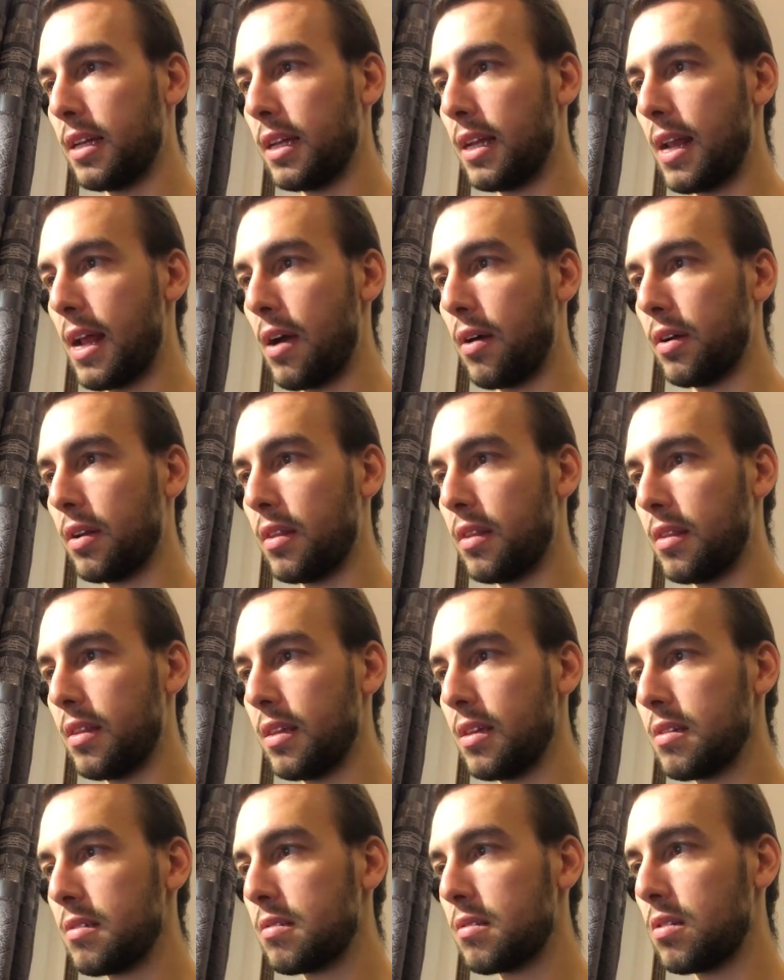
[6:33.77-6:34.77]
You know,
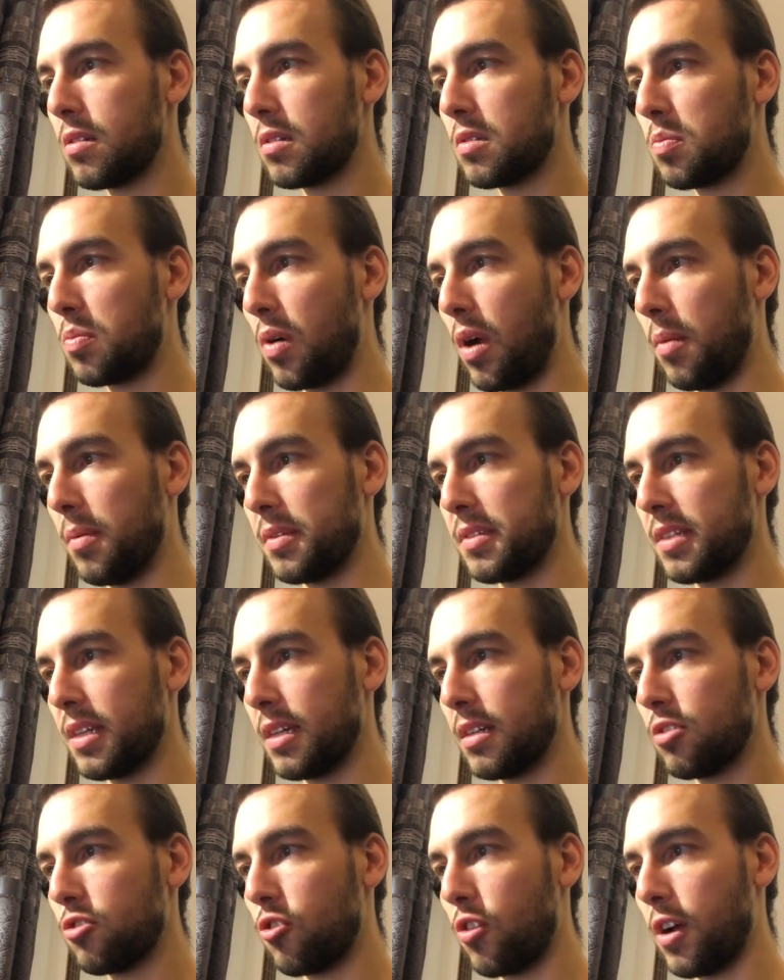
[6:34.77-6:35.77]
this looks
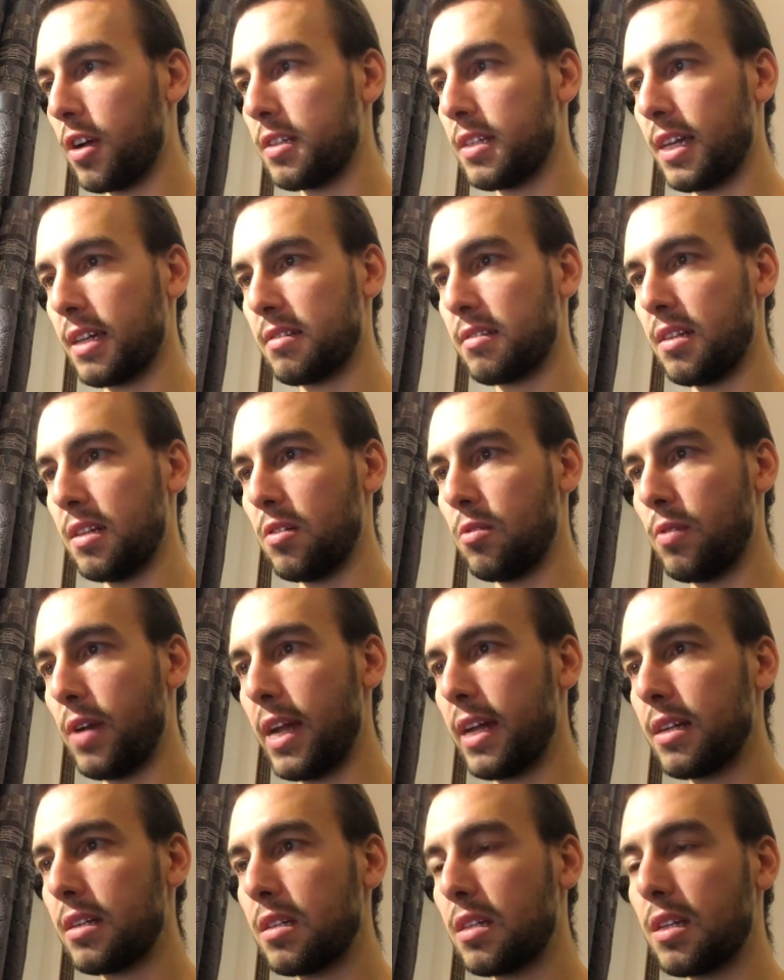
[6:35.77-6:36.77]
promising, draw text in
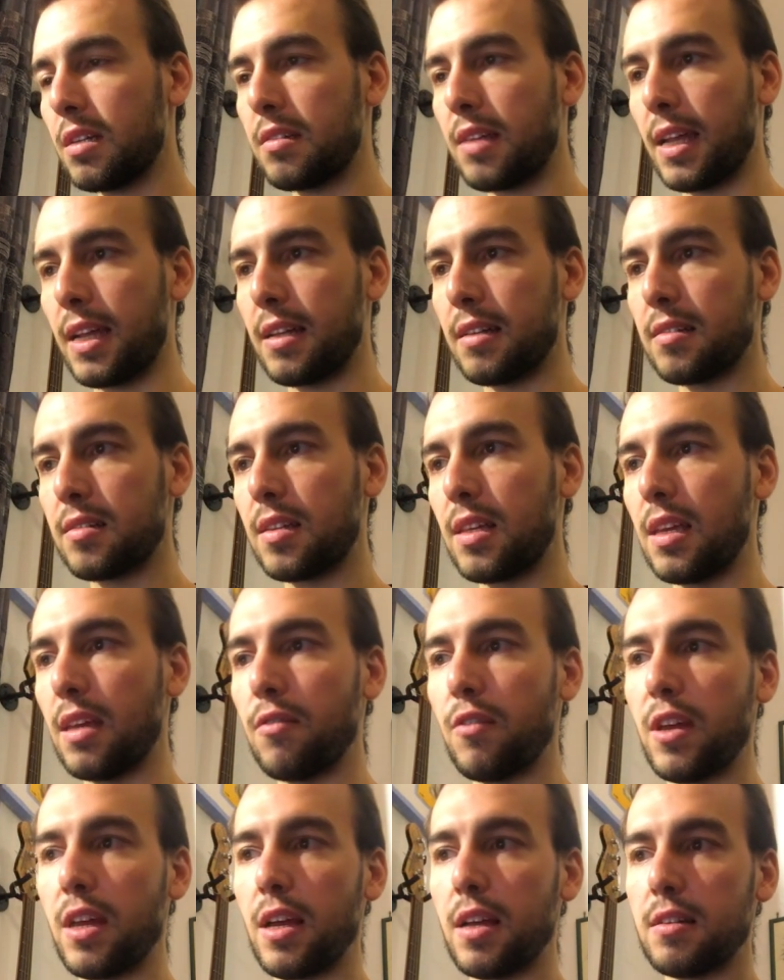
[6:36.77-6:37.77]
rect, because I can
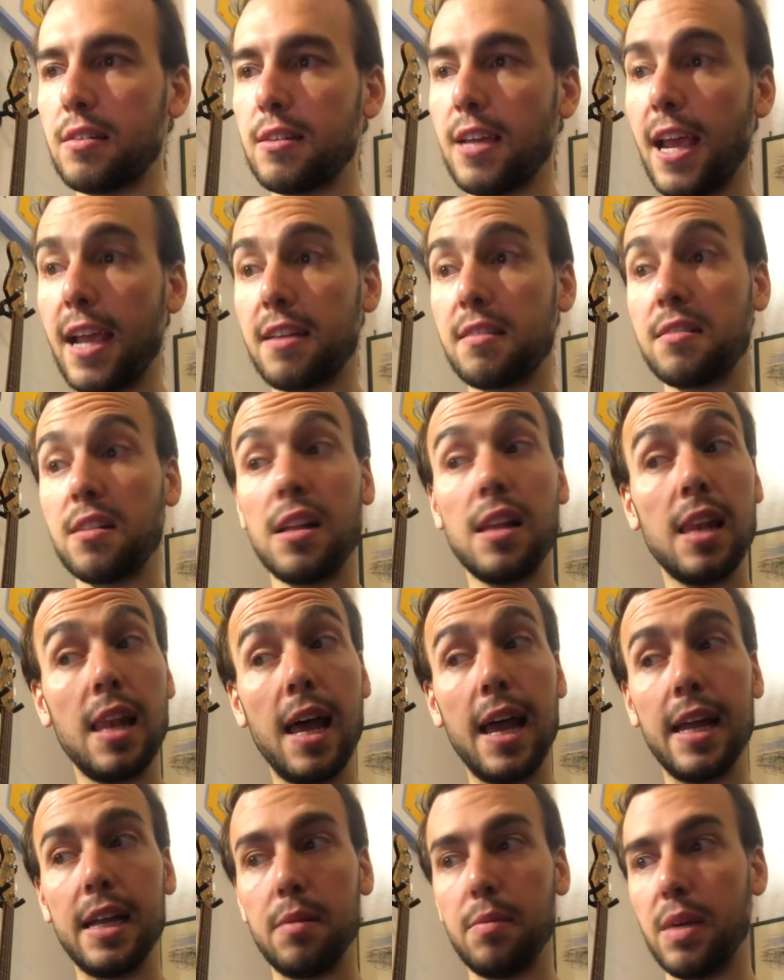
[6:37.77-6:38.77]
give it a text
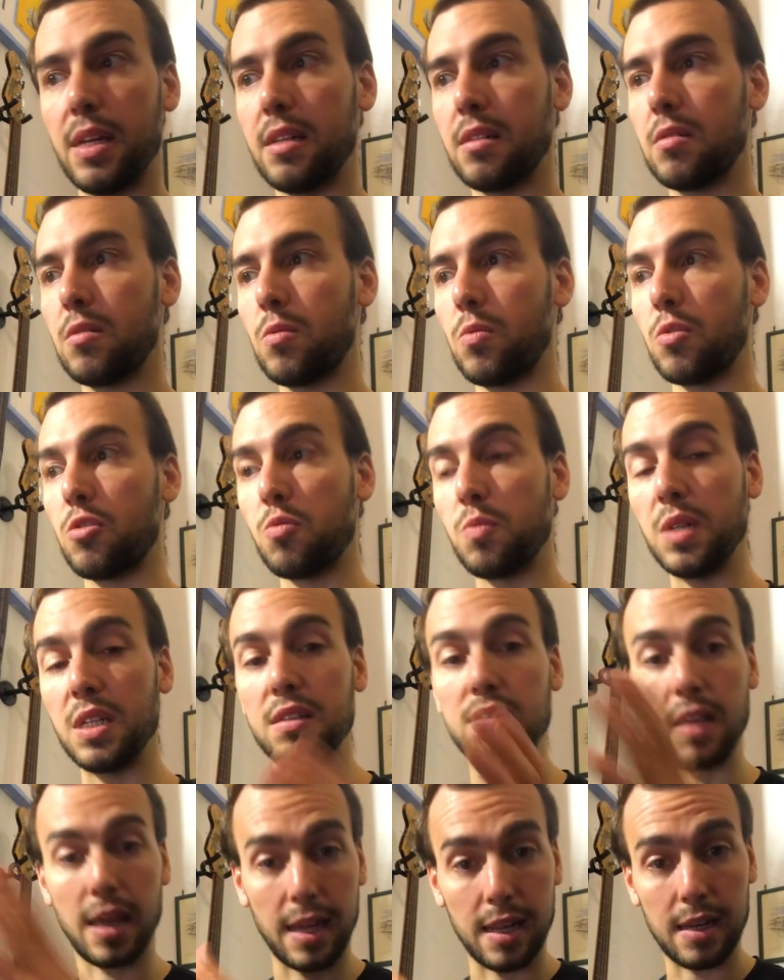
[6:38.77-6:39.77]
alignment, which
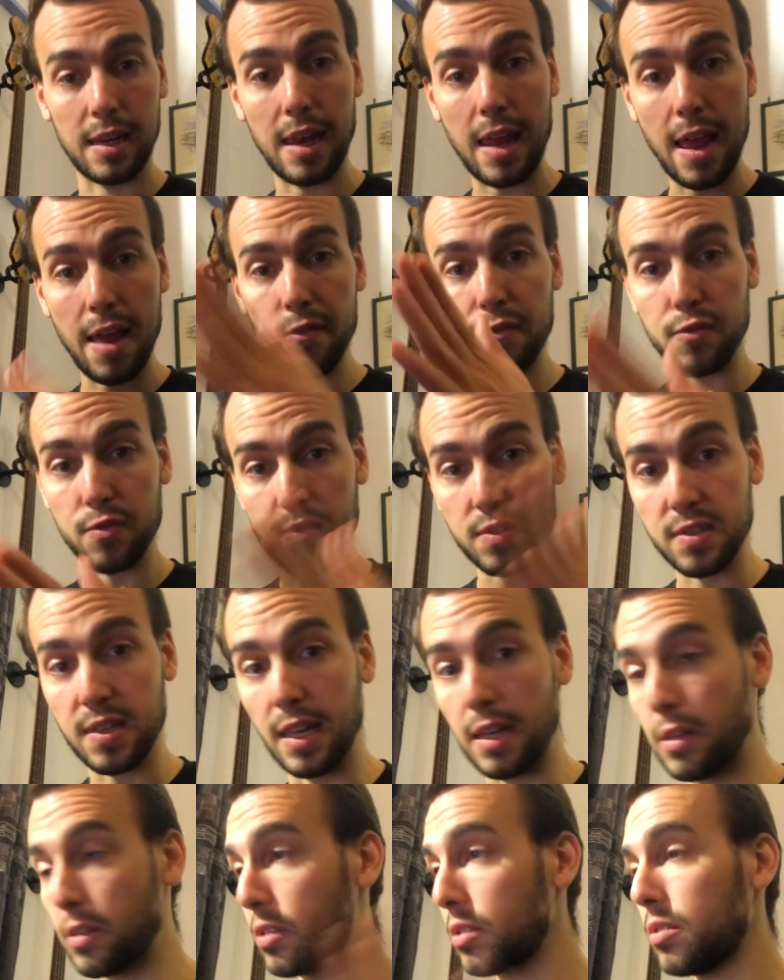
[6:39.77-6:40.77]
means like left,
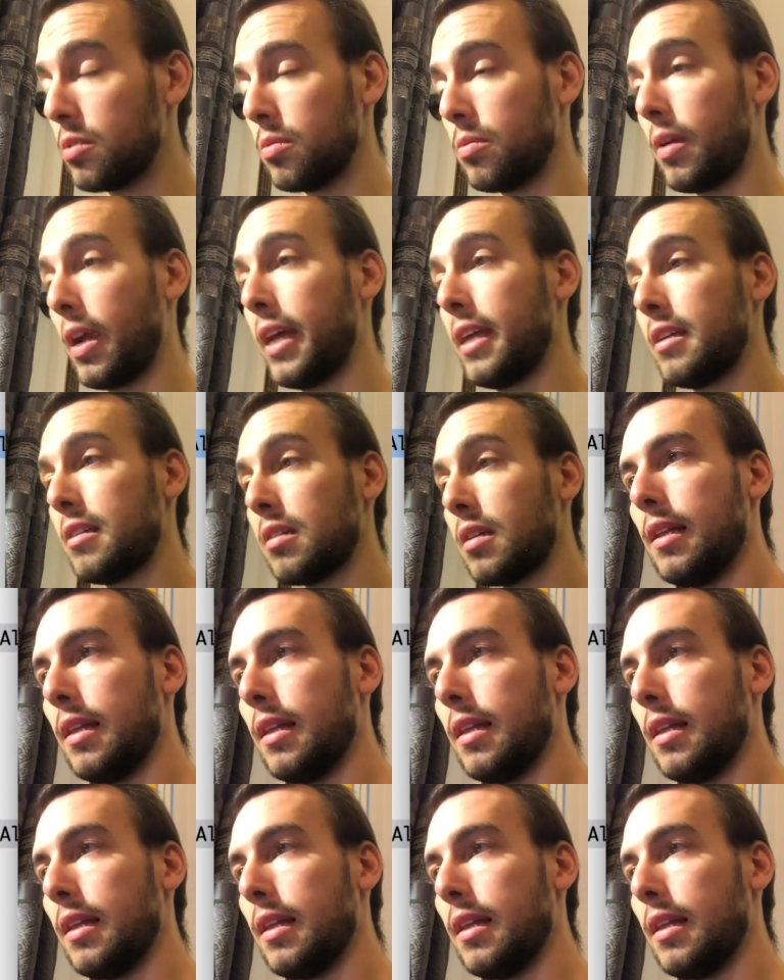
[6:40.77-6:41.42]
center, right.